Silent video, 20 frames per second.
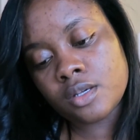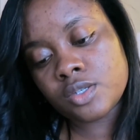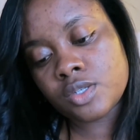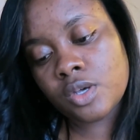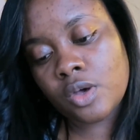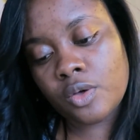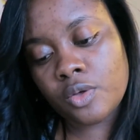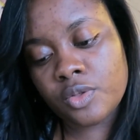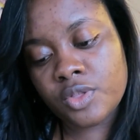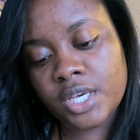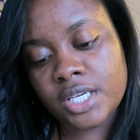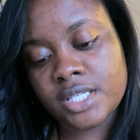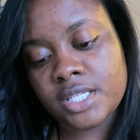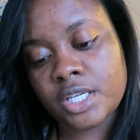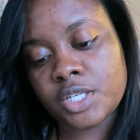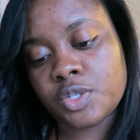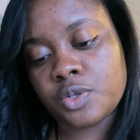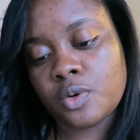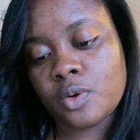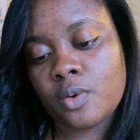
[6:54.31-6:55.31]
So they
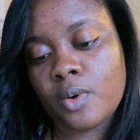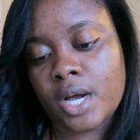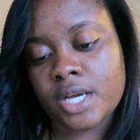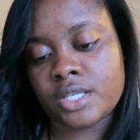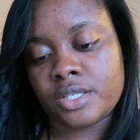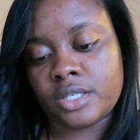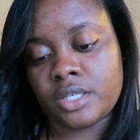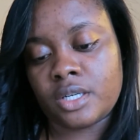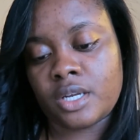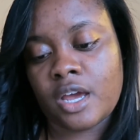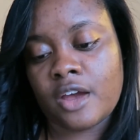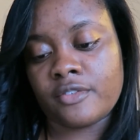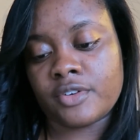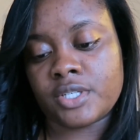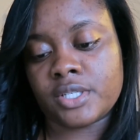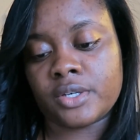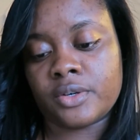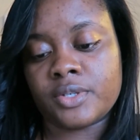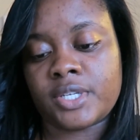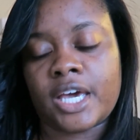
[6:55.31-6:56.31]
send you a question
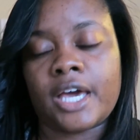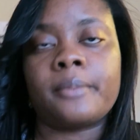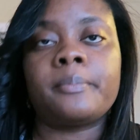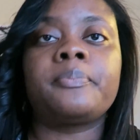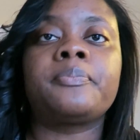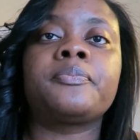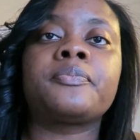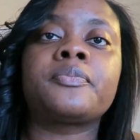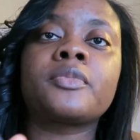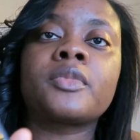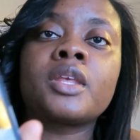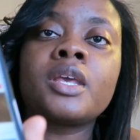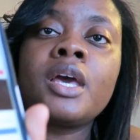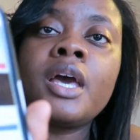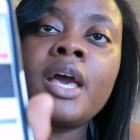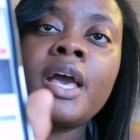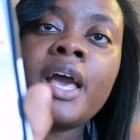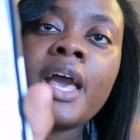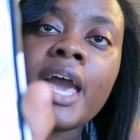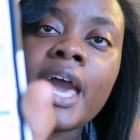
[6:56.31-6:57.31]
every single day,
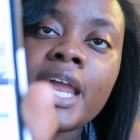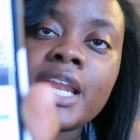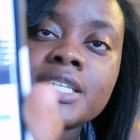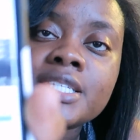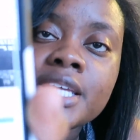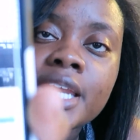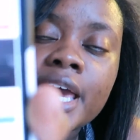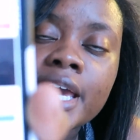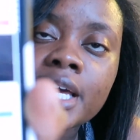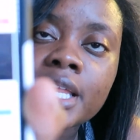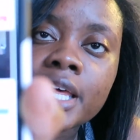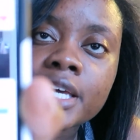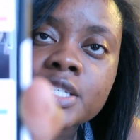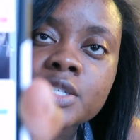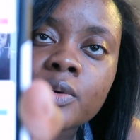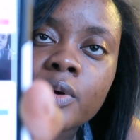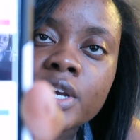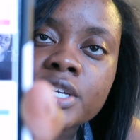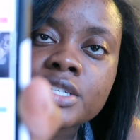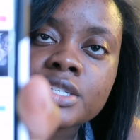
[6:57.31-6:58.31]
and it's an N C L E
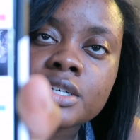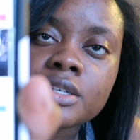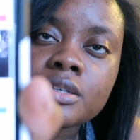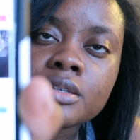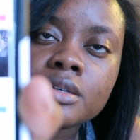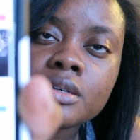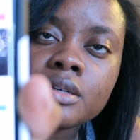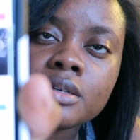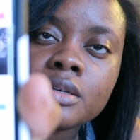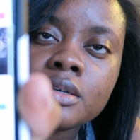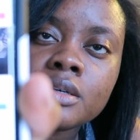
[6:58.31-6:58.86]
X question.